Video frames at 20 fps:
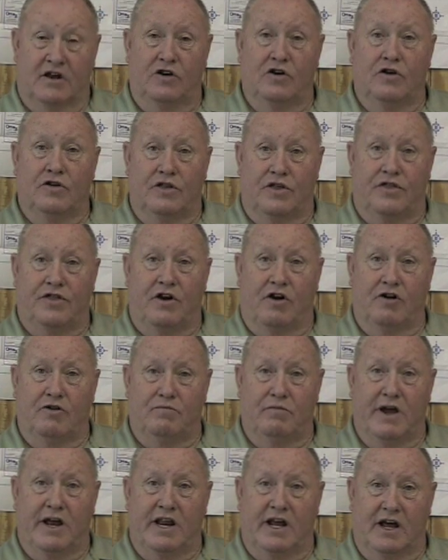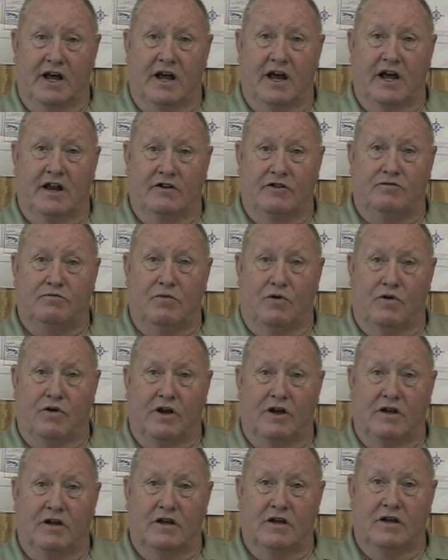you're the 3rd meeting I had this
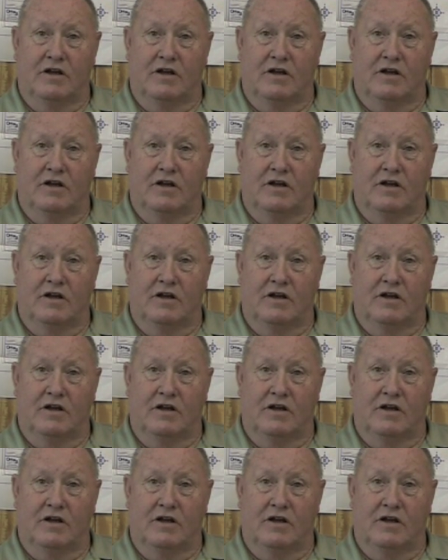morning.